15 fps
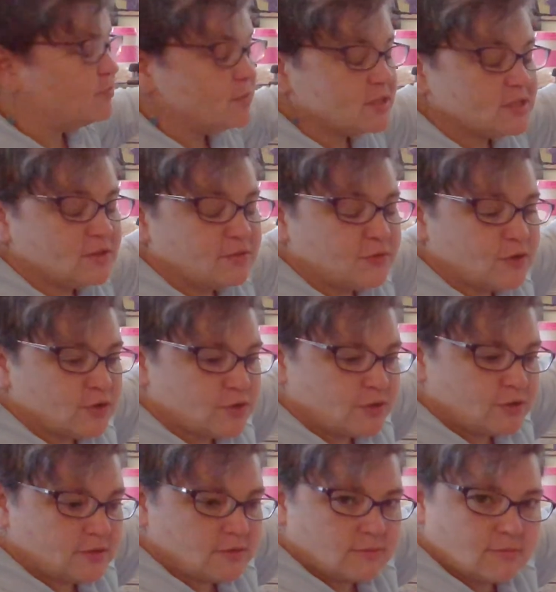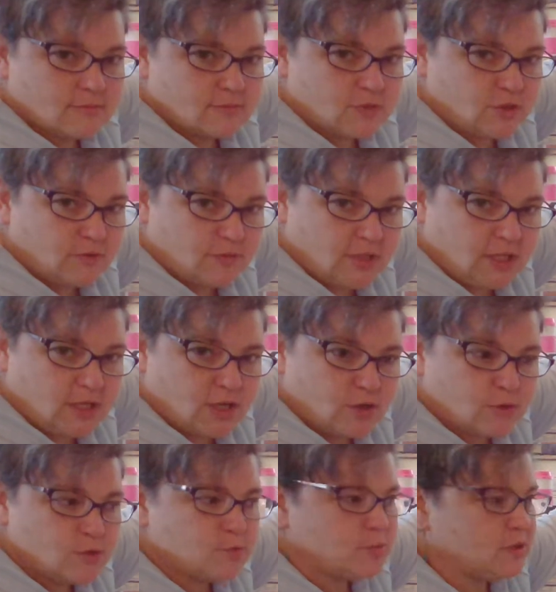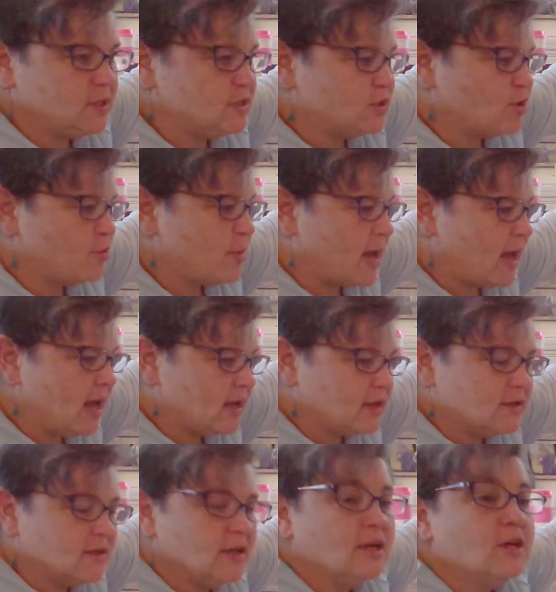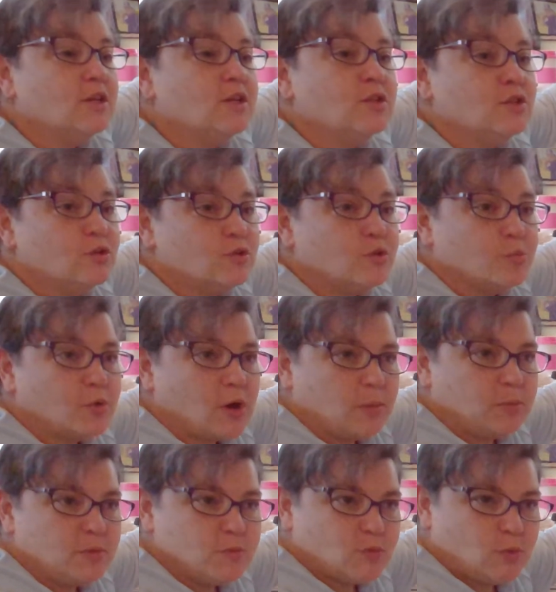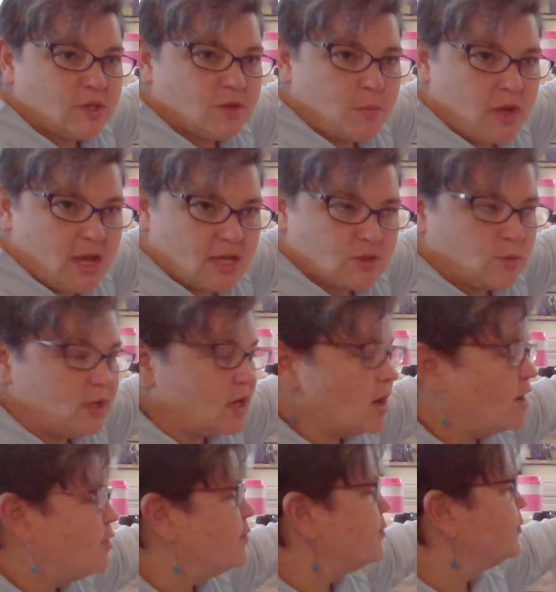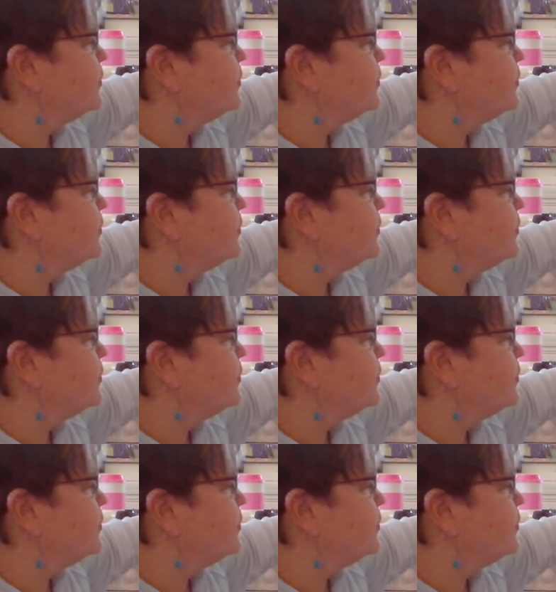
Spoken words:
missed the first 2 videos, please go back, do the problems with me as we go.